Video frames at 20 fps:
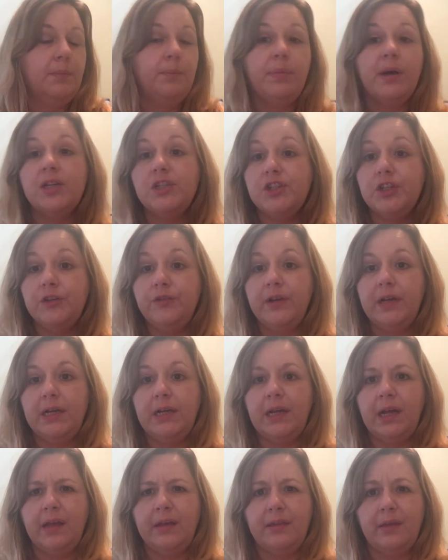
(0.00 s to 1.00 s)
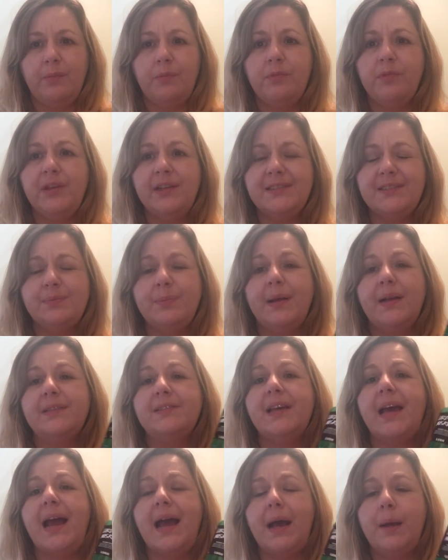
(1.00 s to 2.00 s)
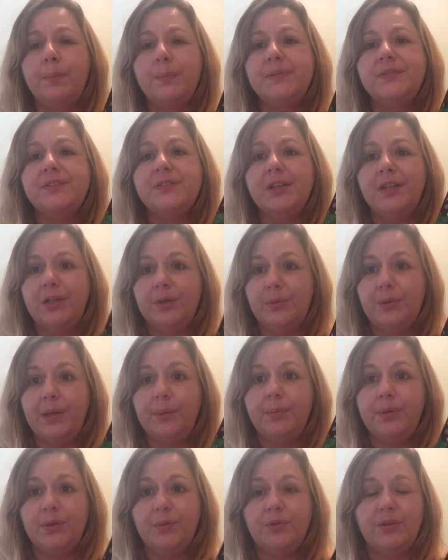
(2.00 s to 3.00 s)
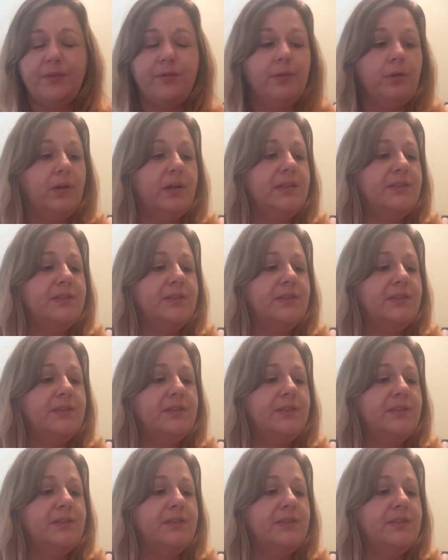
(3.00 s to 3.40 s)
but I do really like them. This smells absolutely beautiful.